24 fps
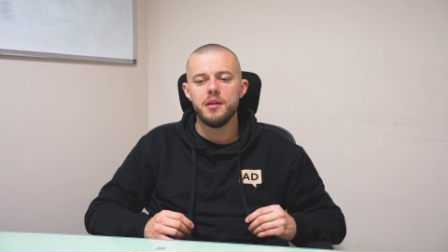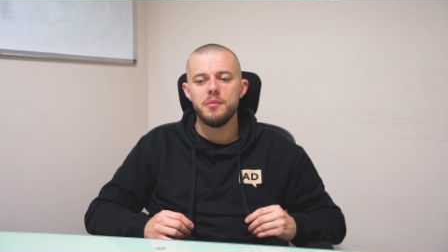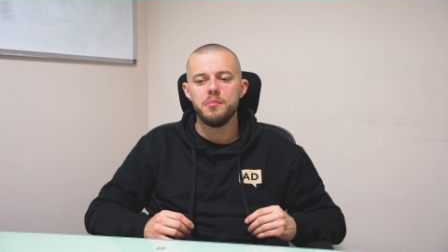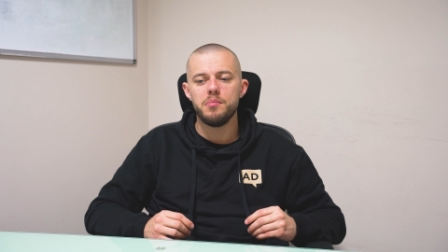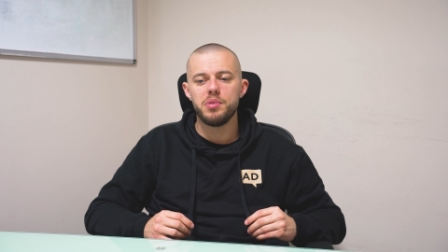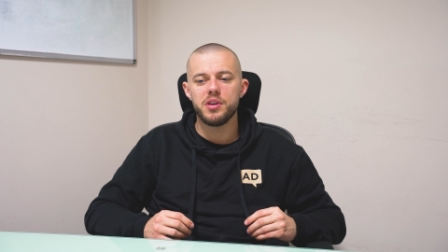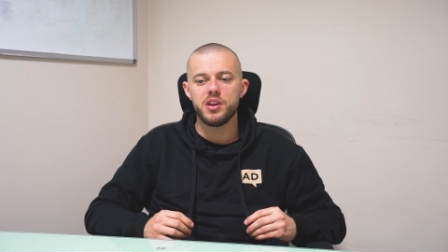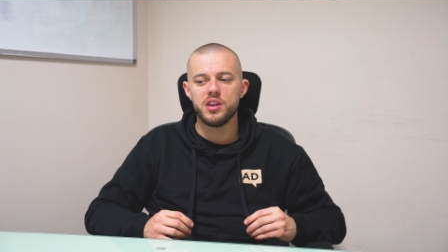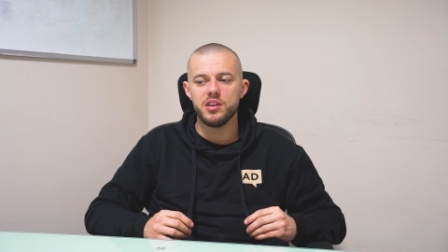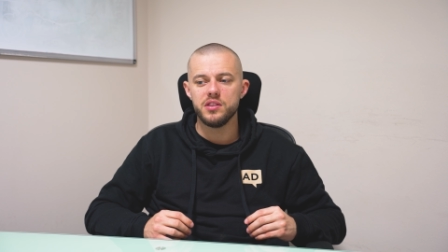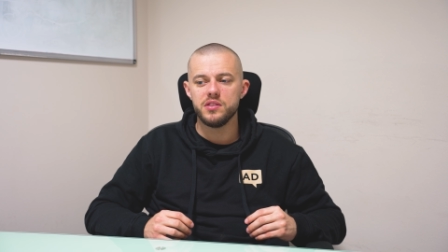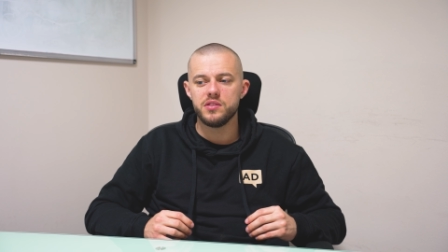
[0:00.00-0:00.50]

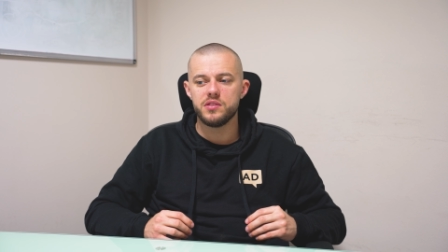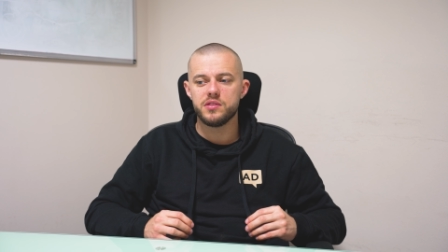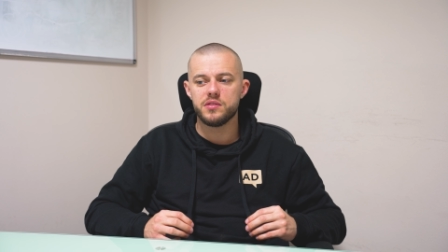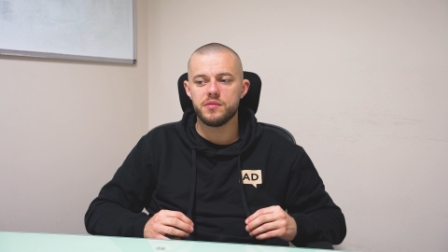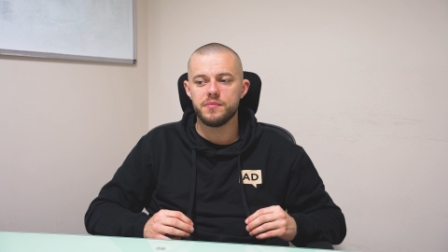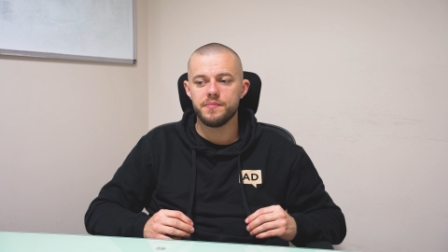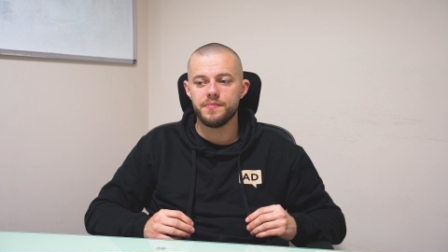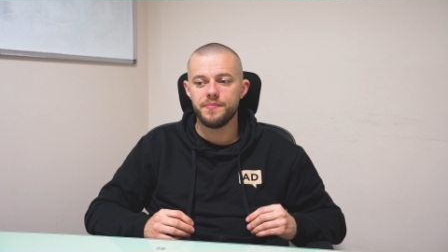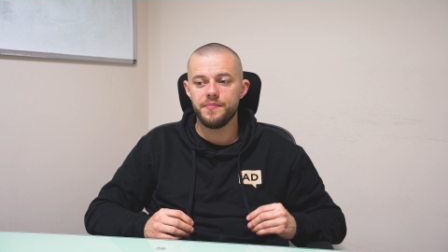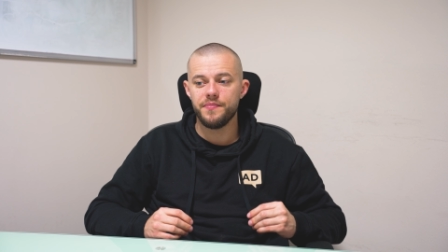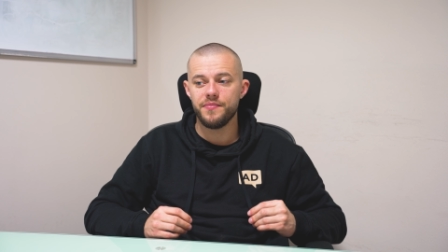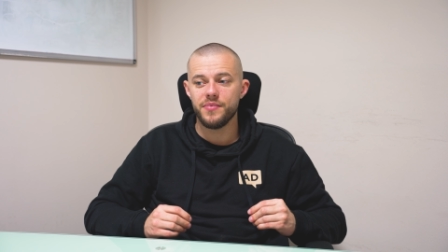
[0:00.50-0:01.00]
Because
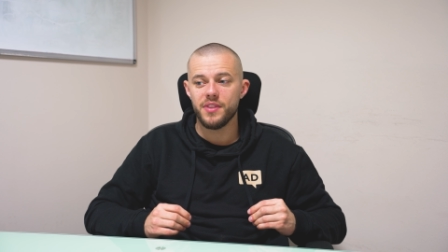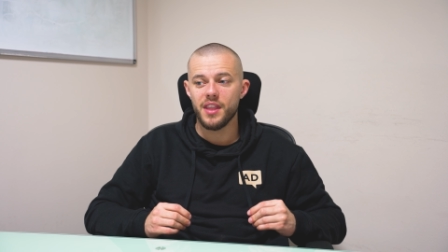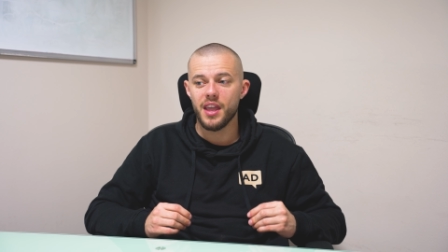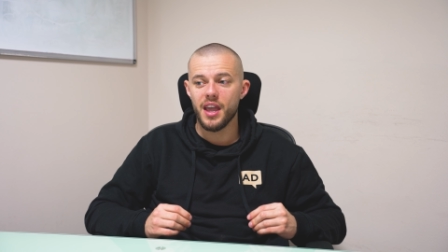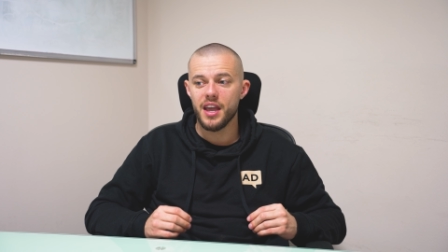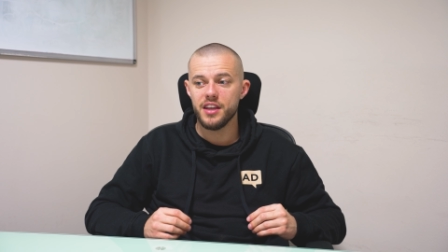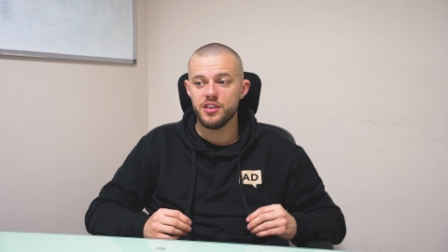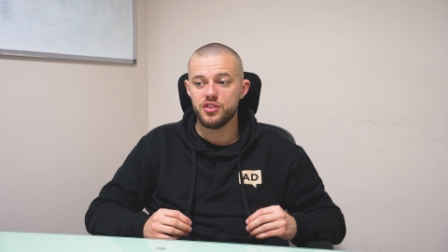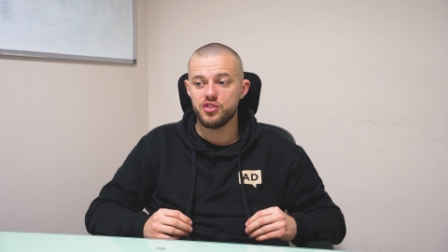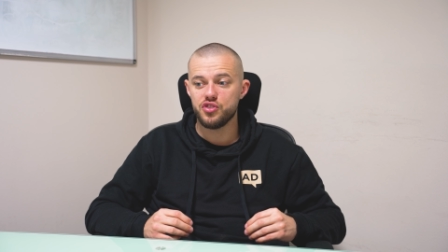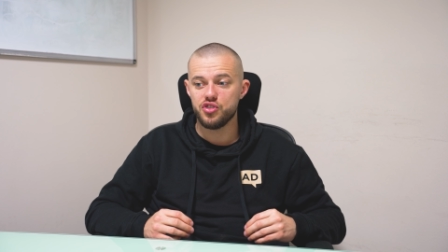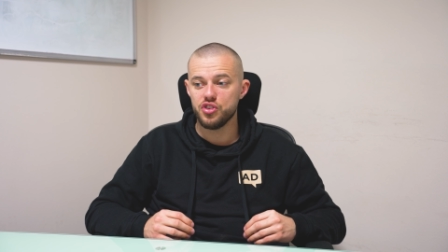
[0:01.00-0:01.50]

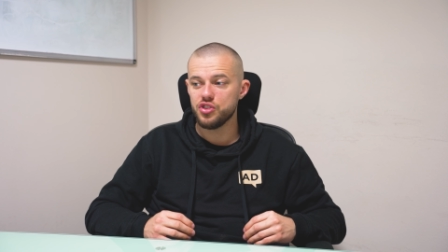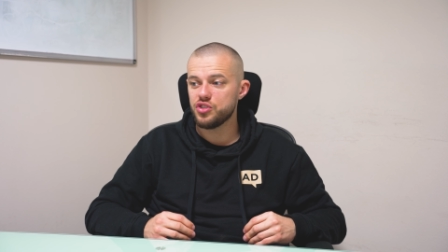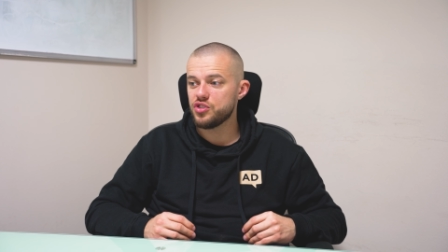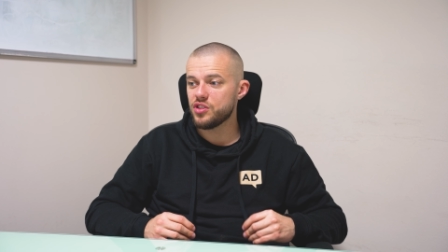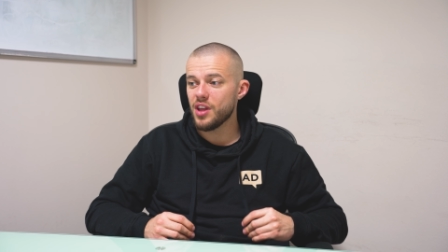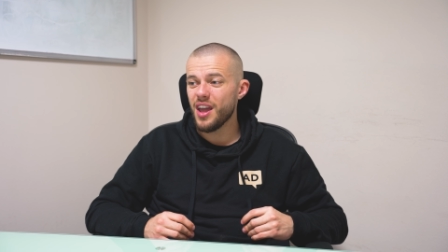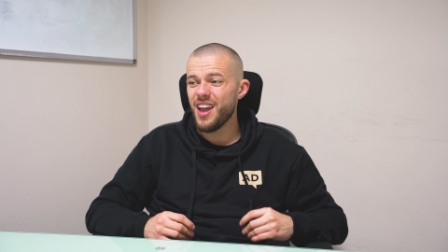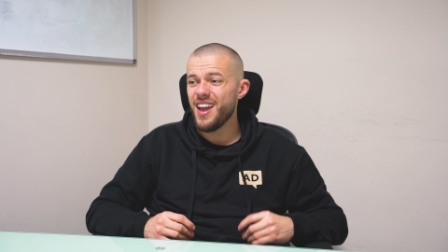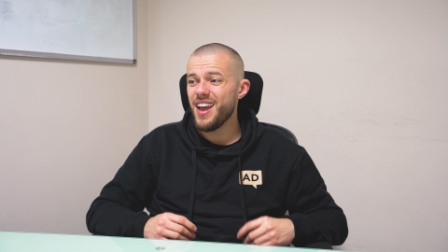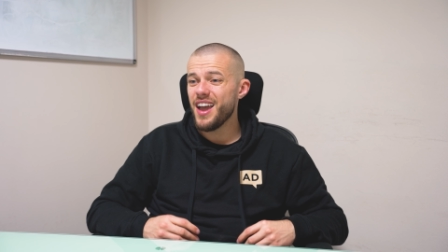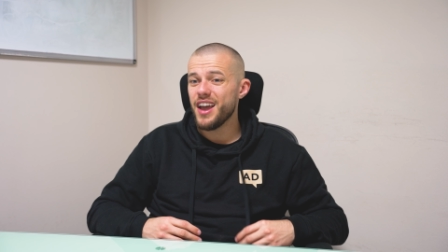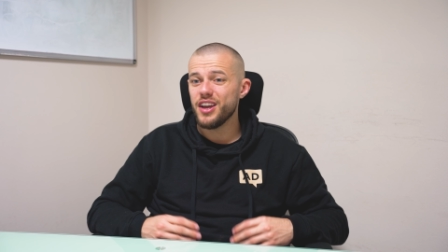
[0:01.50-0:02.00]
it's just
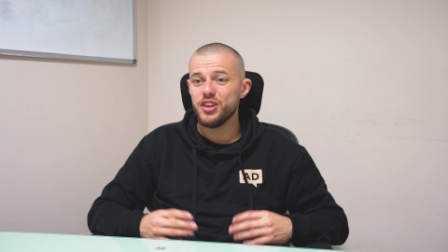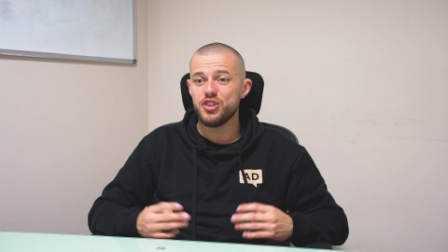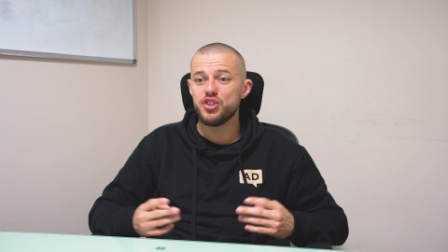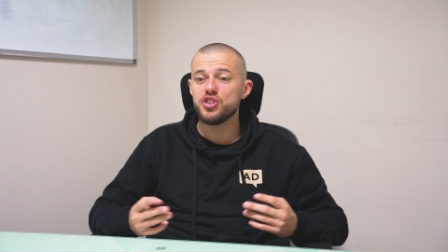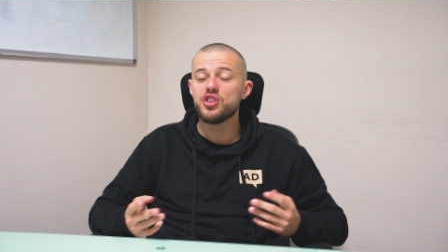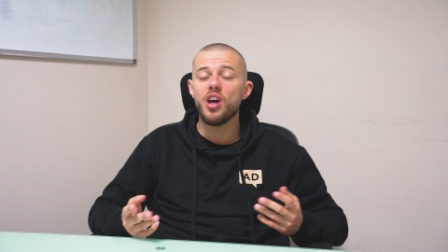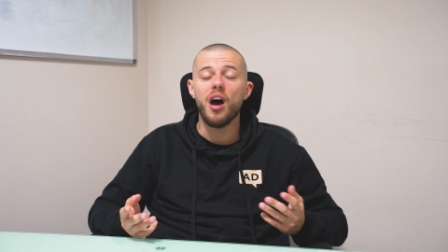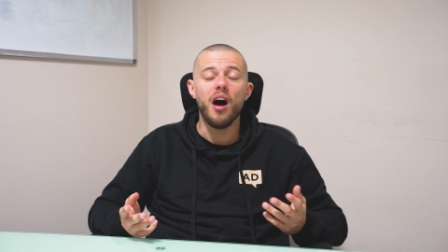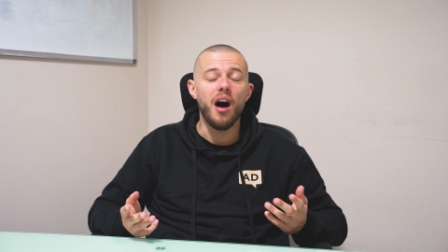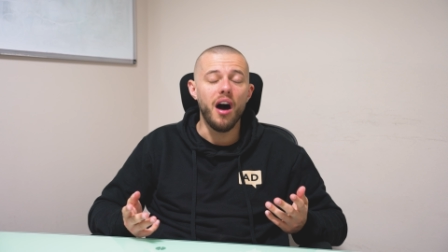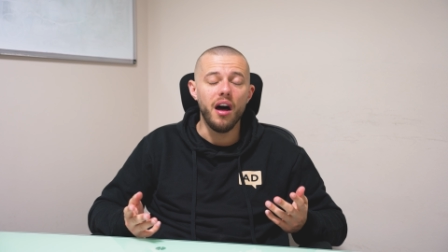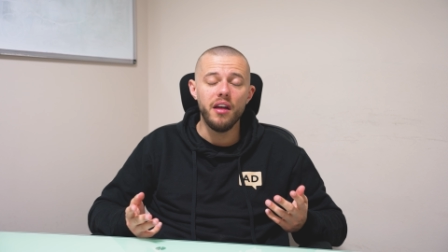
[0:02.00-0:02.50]
it's
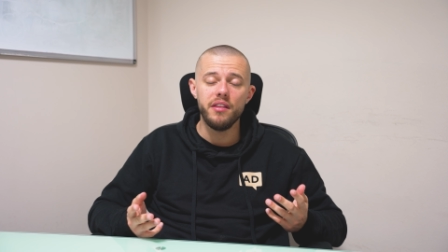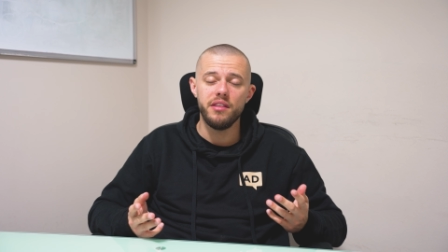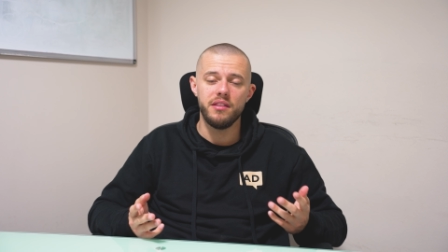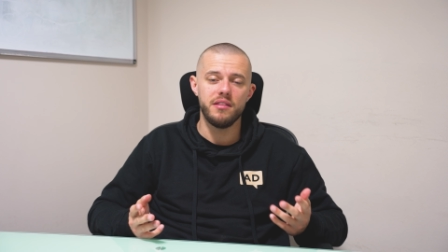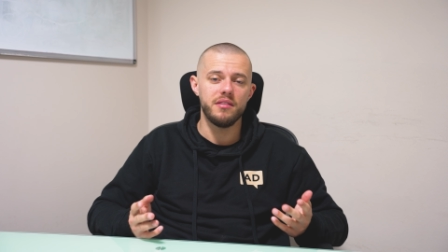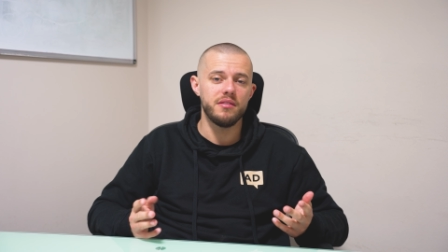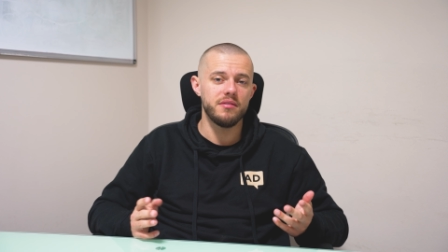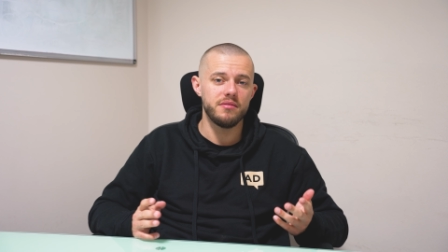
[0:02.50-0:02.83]
just hard.